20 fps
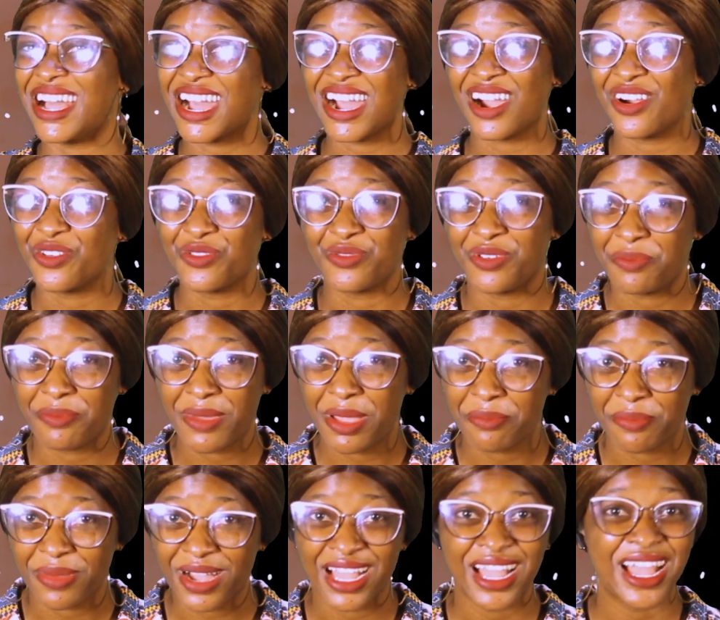I'll
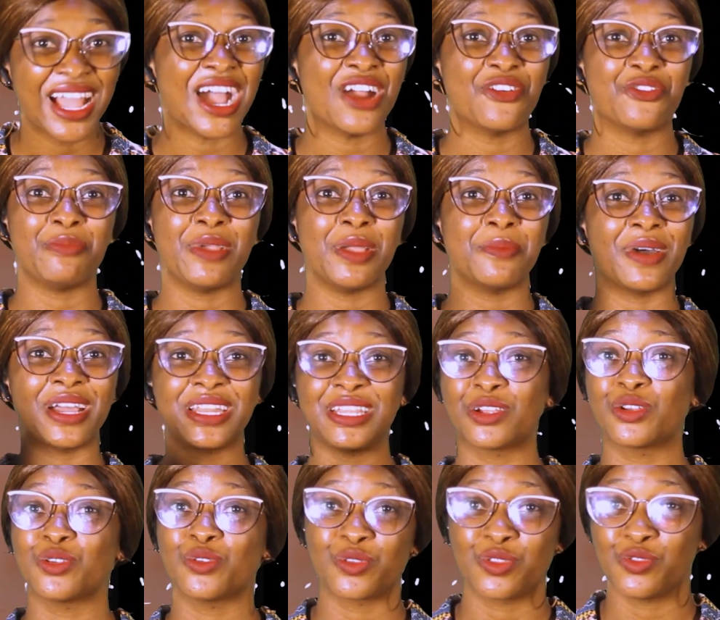remember. I remember
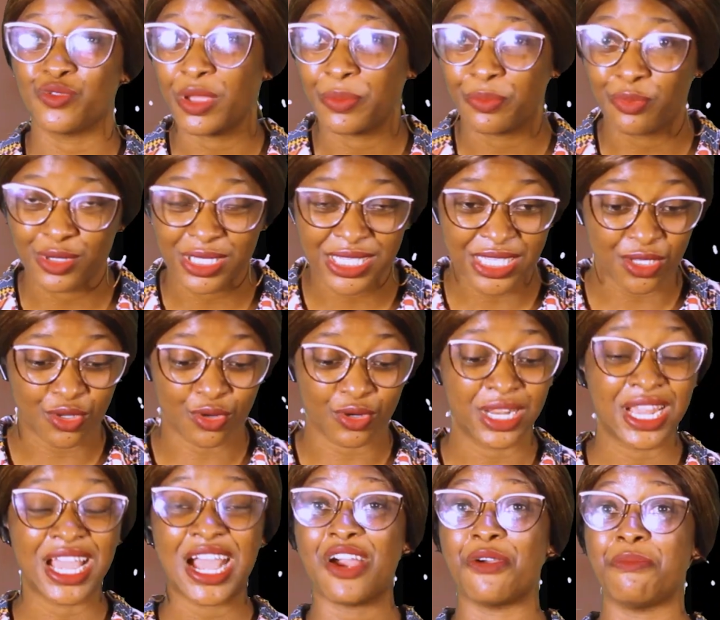the clothes you were putting
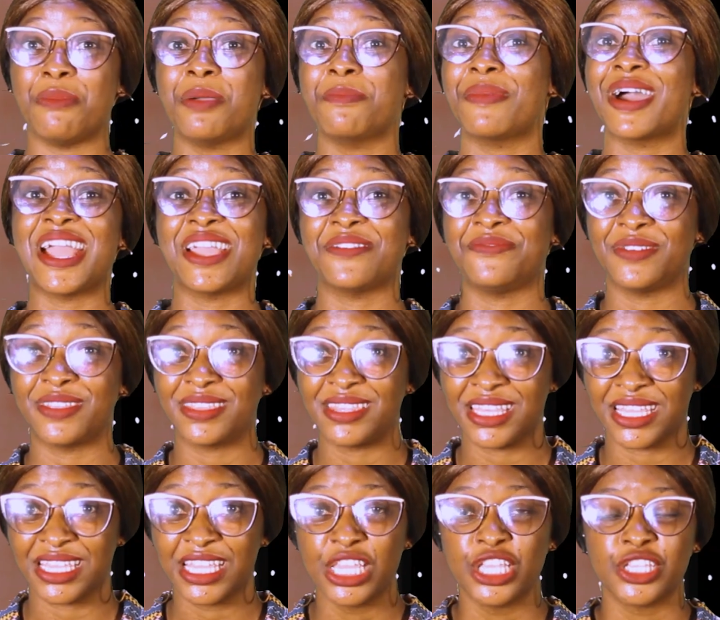on. I remember
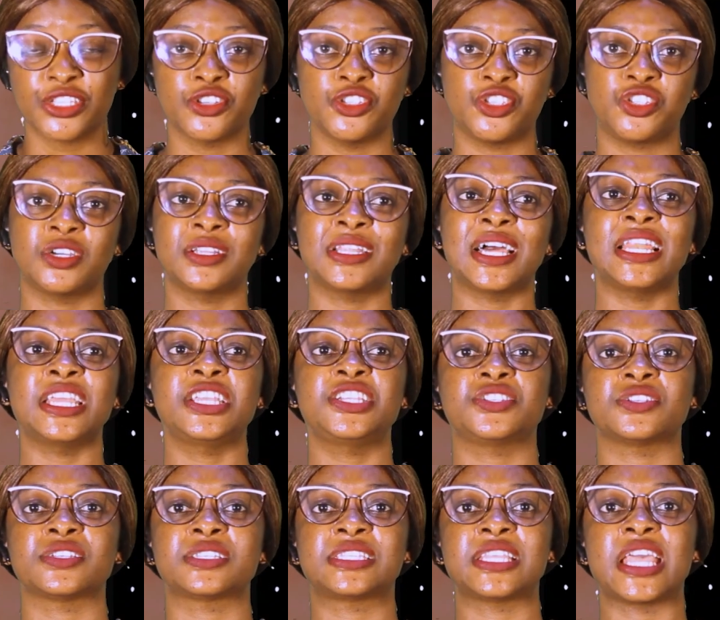everything. So
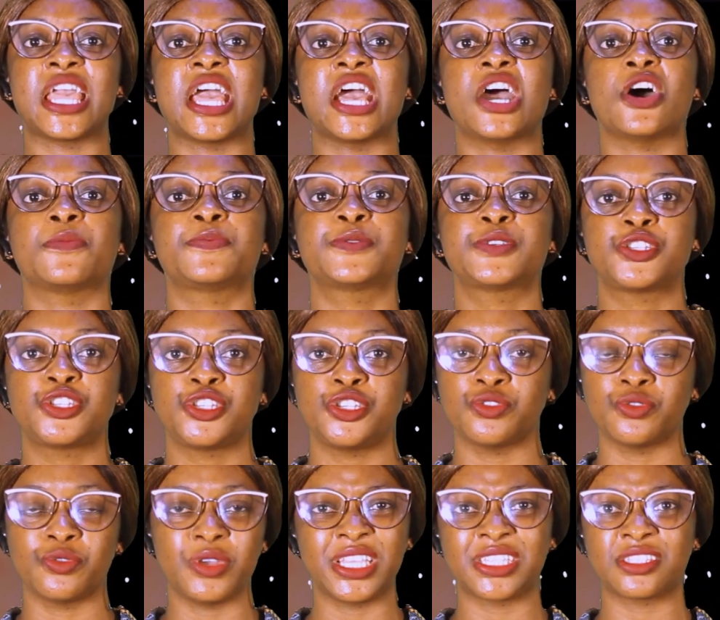journaling just helps
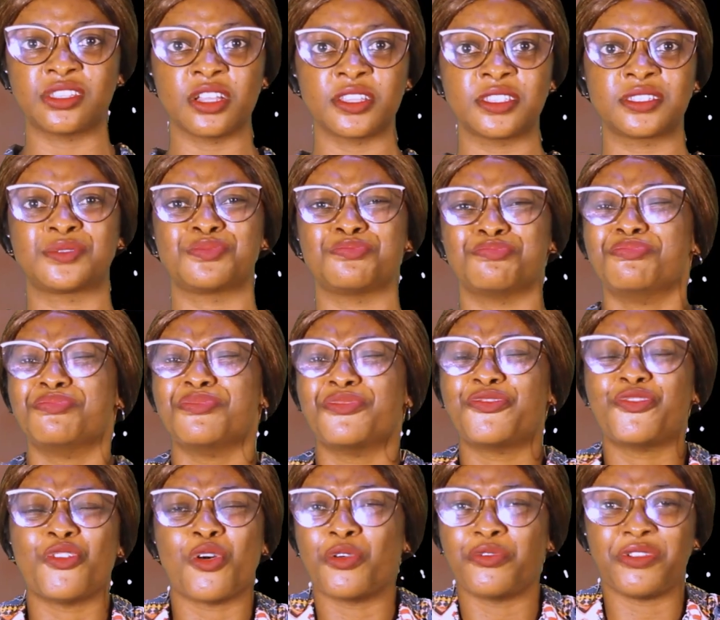you. It's not
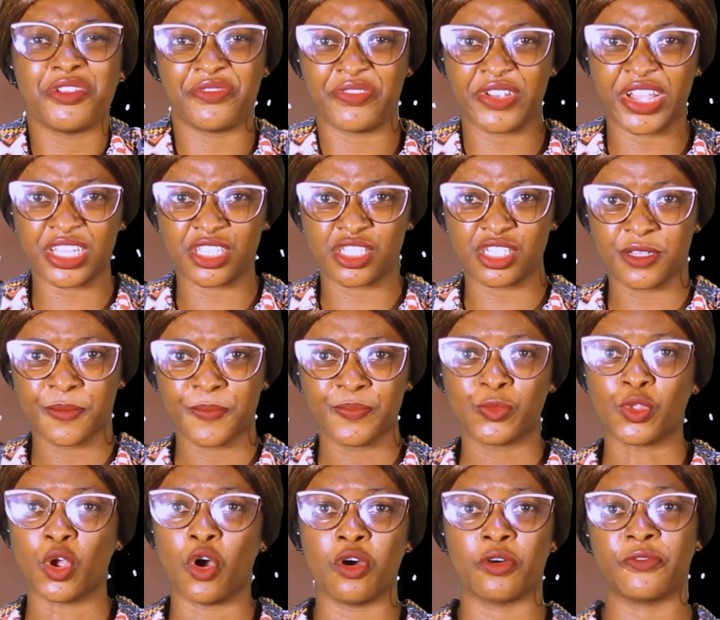for revenge
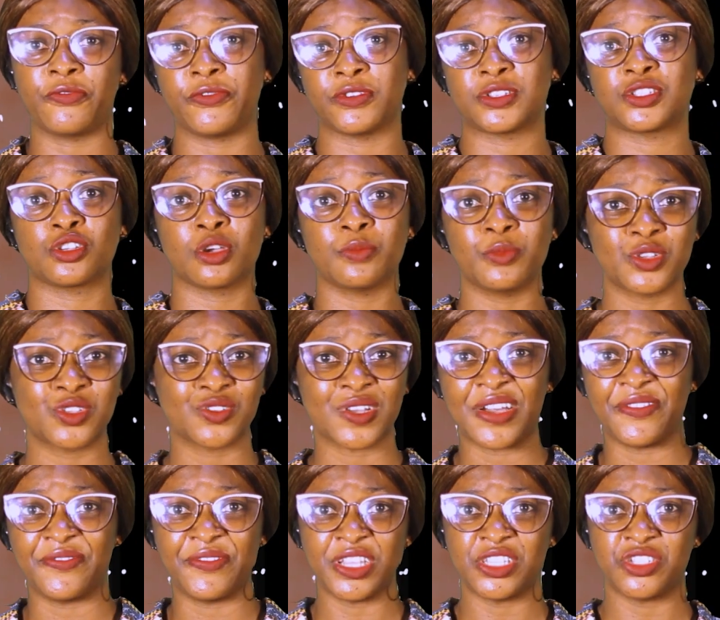or for someone
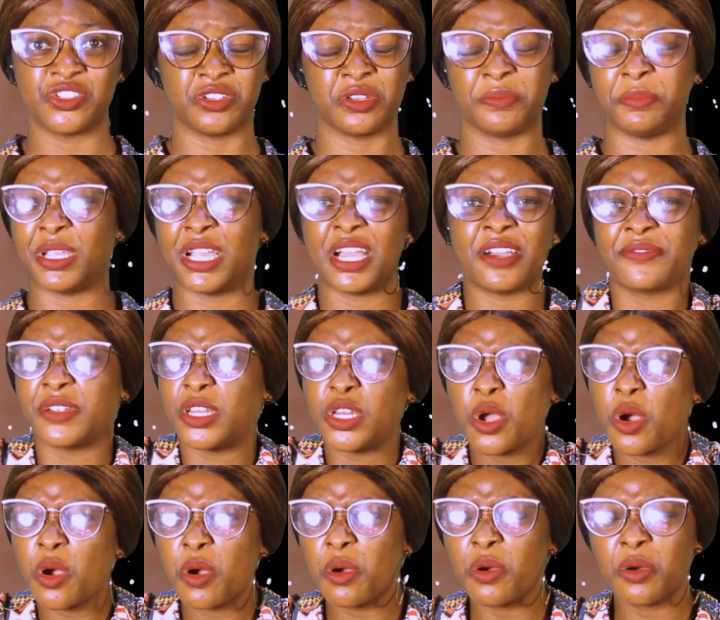to avenge on your behalf.
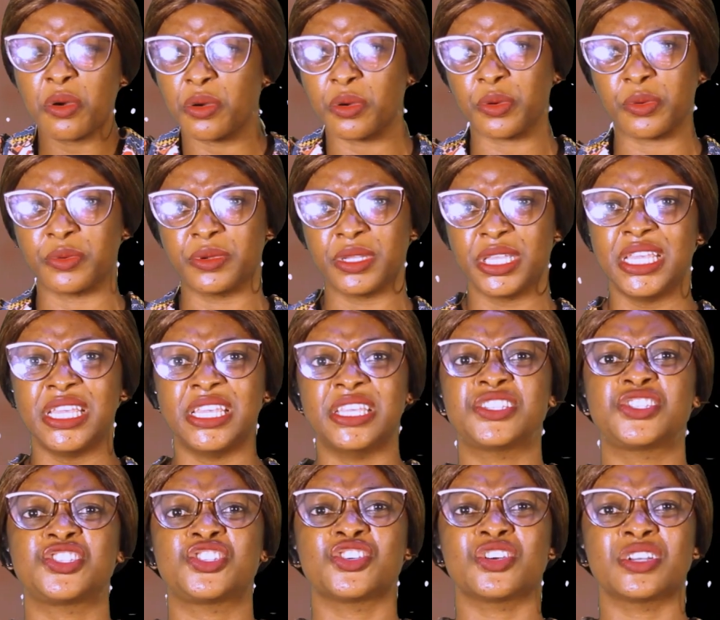No,
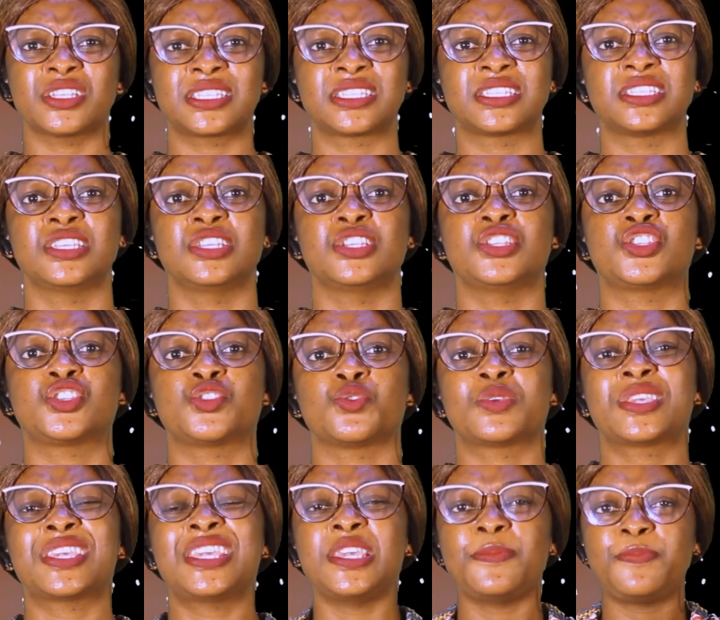it's just
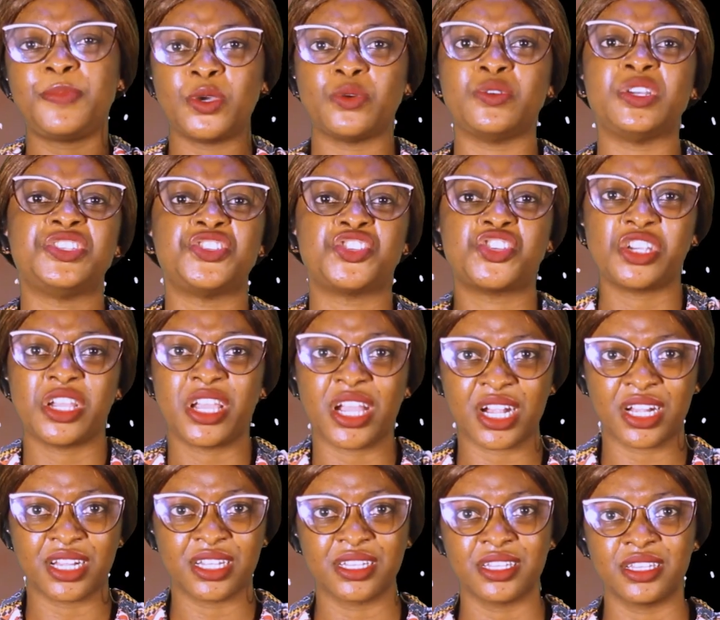to keep you in
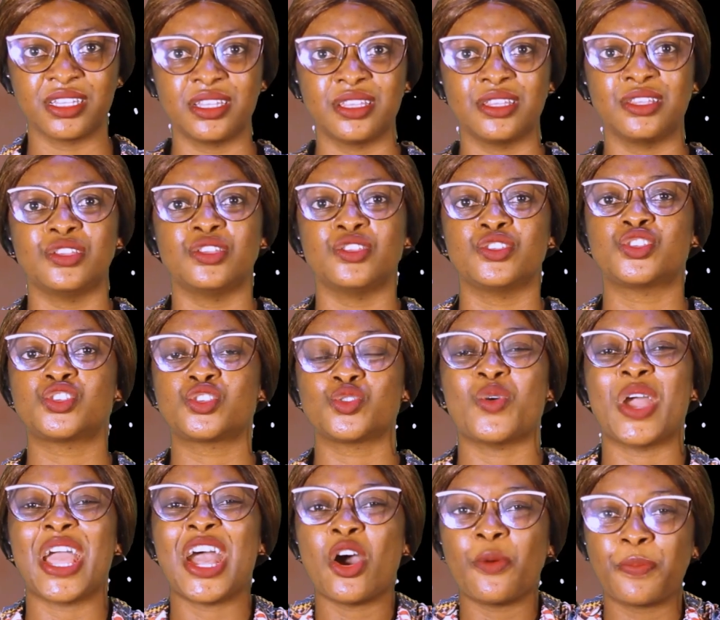check,
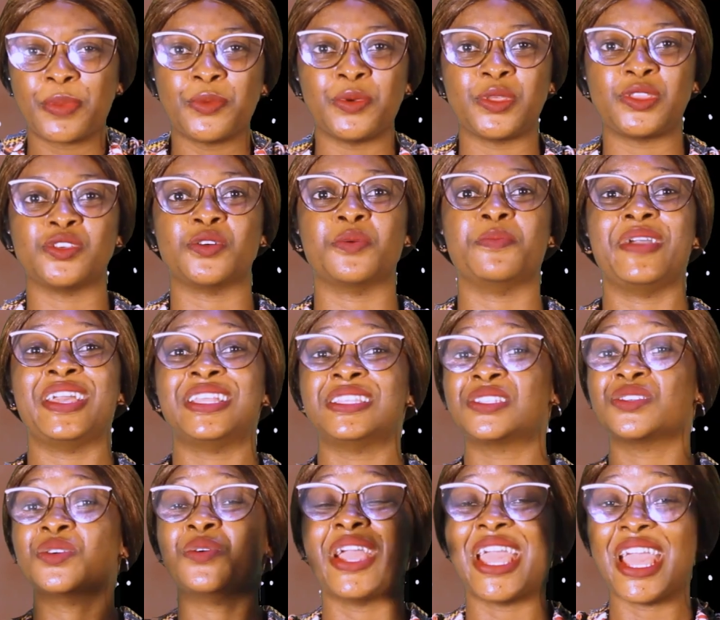to help you with your
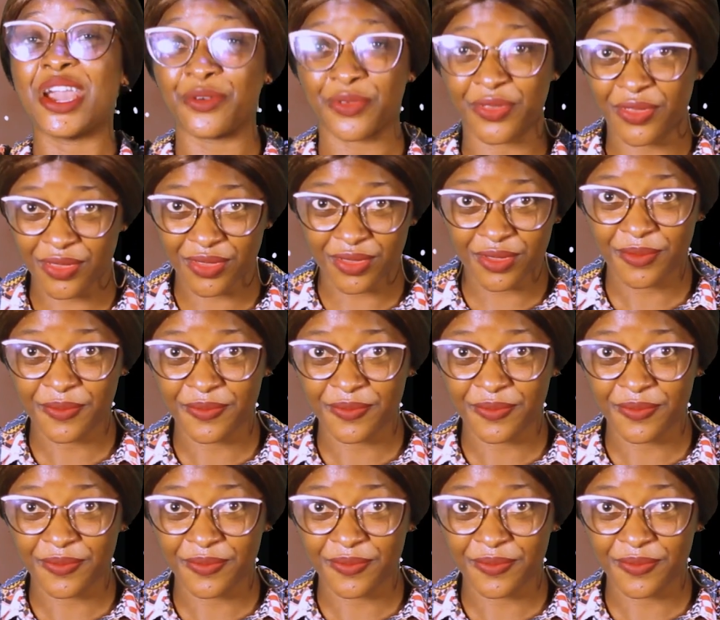mental health.